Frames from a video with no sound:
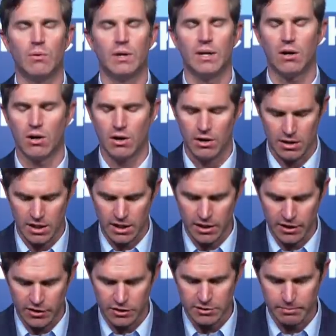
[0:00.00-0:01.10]
We are
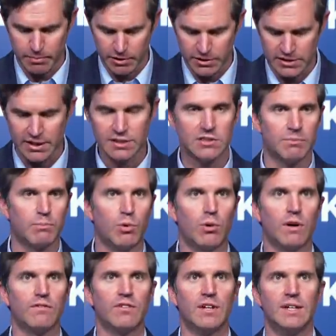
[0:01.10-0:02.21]
100%
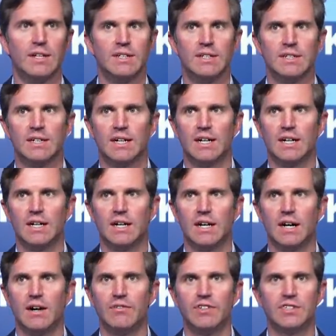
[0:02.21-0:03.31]
supportive
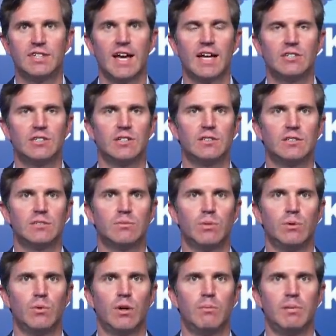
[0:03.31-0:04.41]
of the sanctions.
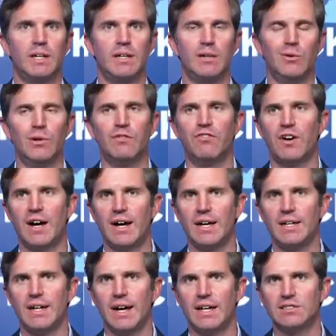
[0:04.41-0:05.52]
We want to be
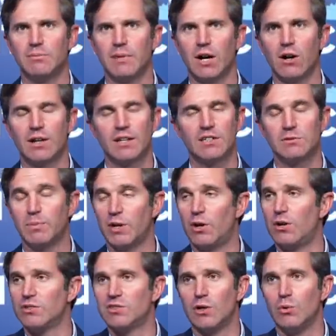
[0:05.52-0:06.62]
unified as Americans, but
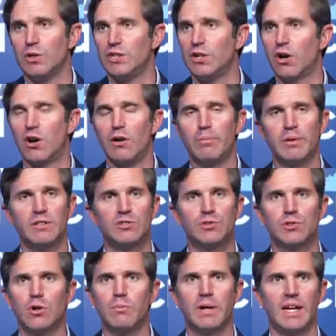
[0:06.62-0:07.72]
also with Europe and
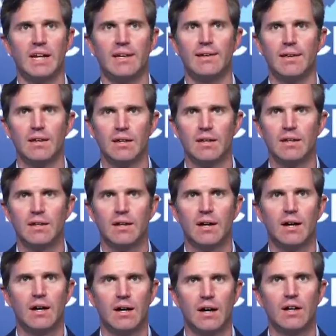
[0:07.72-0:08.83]
so many
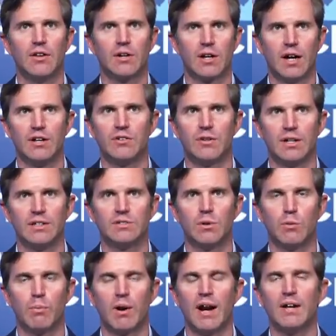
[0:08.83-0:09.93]
other countries.
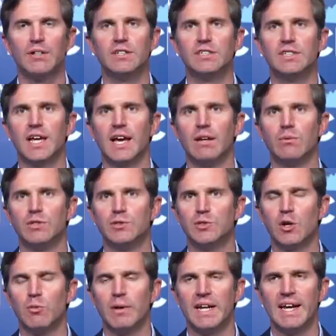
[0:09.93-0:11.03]
We're proud to stand with
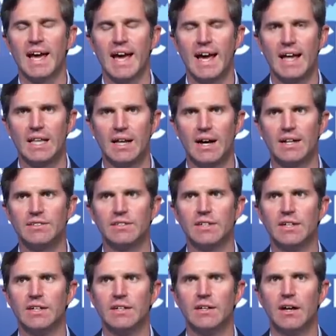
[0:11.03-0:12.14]
so many allies
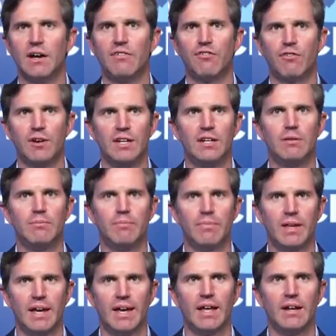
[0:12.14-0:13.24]
of freedom
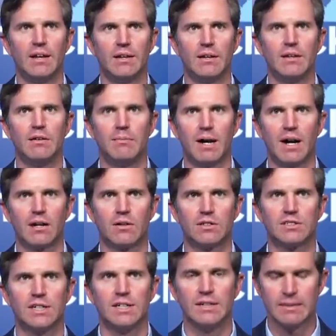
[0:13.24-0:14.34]
and
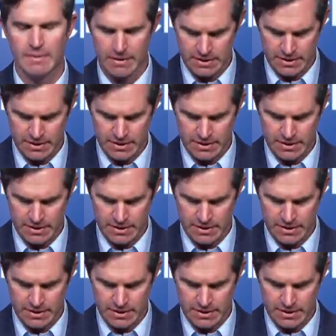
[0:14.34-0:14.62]
democracy.